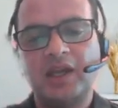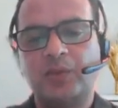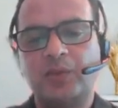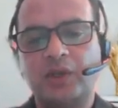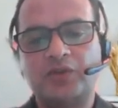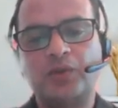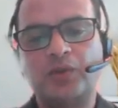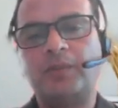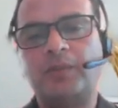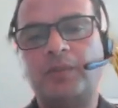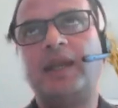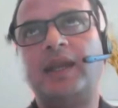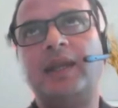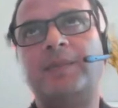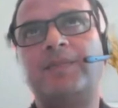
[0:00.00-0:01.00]
which would
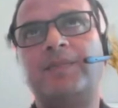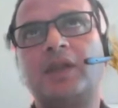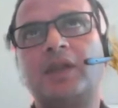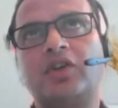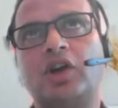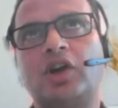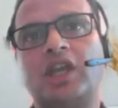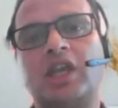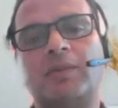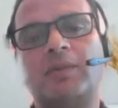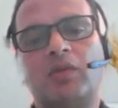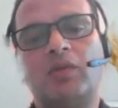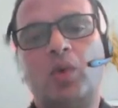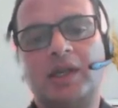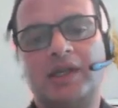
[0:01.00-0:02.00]
be talking about
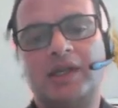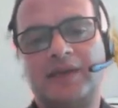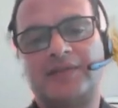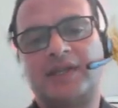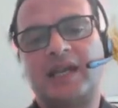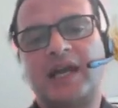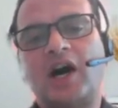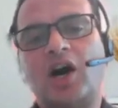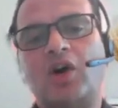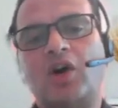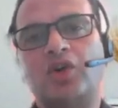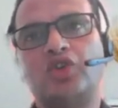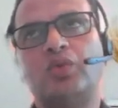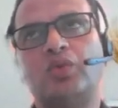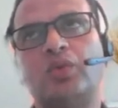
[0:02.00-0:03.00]
the what ifs and how
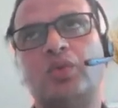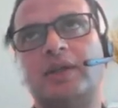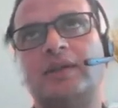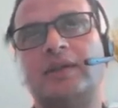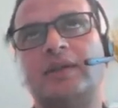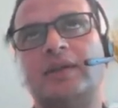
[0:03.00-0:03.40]
you would